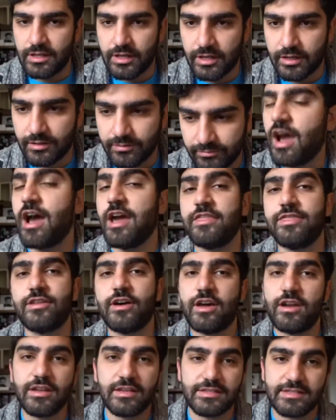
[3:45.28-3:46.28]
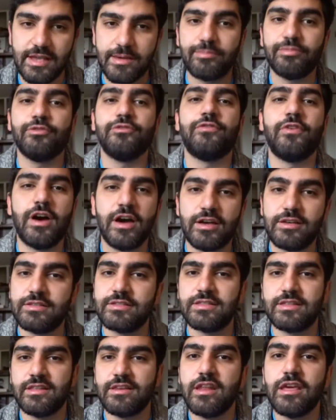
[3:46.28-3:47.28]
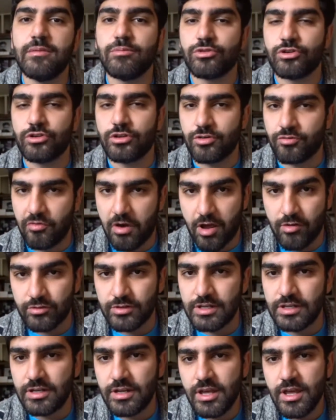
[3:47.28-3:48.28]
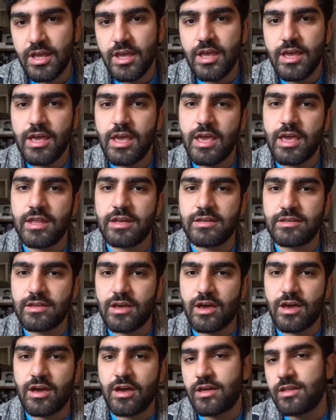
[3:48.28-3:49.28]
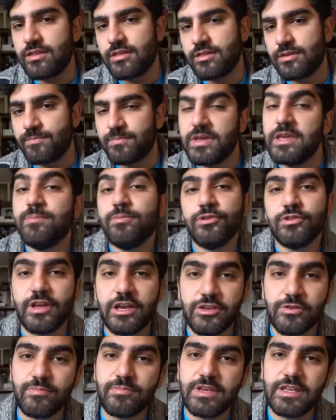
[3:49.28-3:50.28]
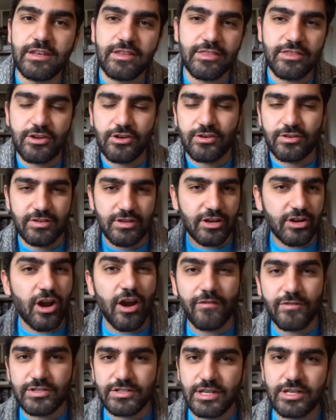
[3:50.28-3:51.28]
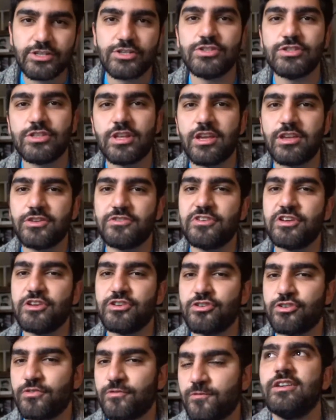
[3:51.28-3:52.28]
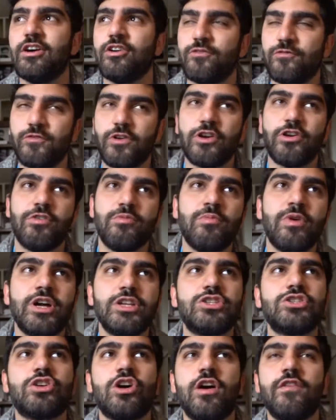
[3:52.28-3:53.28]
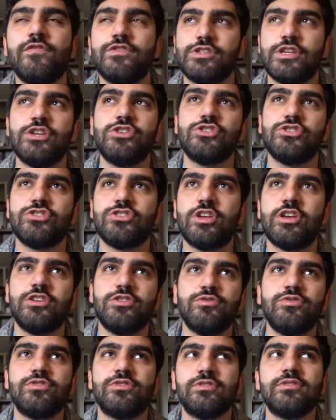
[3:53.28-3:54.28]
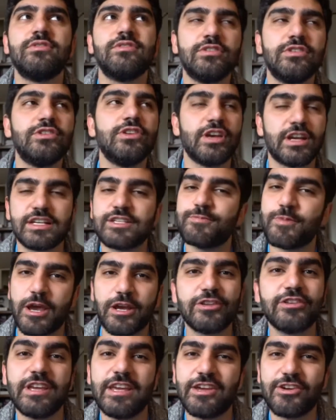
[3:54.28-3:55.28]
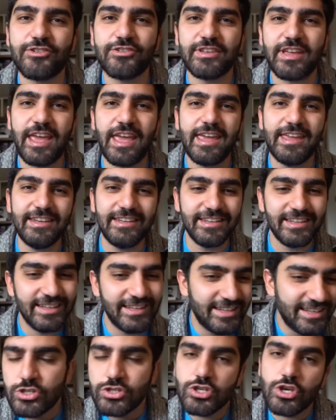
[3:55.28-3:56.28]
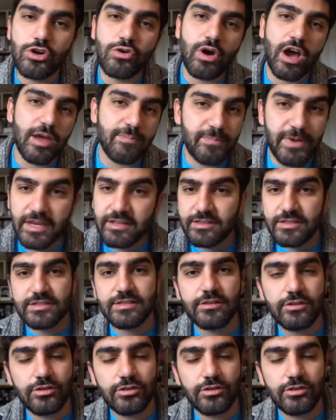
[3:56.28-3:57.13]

like, I thought exemplifies the neighborhood around it, and uh, the people that you meet in there and the conversations that you hear are, are very much conversations that you expect to hear in the Haight. So I picked this